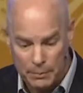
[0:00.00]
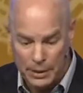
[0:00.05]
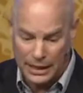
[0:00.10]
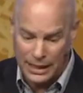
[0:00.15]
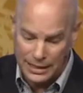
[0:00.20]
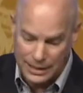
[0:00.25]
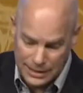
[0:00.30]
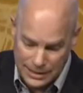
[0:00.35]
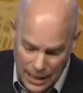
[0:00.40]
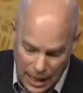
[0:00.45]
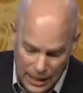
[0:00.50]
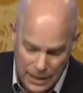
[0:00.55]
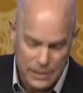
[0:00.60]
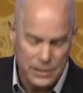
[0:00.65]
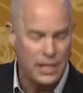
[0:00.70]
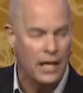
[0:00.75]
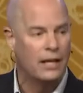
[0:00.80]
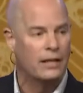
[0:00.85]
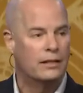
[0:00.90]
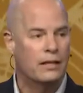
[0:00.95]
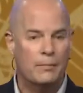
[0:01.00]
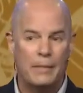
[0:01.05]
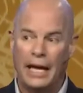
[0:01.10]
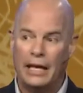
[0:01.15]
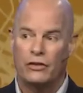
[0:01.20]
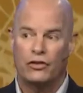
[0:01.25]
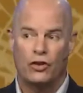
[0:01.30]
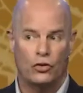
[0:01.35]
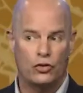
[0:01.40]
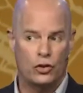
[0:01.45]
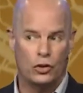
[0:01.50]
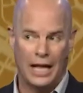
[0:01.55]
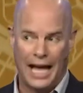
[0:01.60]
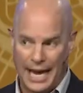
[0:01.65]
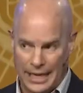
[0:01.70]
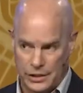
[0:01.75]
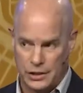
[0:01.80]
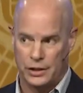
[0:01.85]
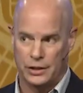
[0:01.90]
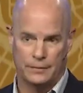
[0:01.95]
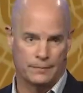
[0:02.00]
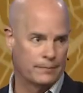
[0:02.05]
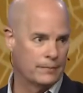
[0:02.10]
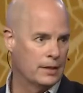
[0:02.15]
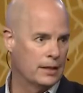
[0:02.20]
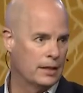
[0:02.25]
but it does demand social action.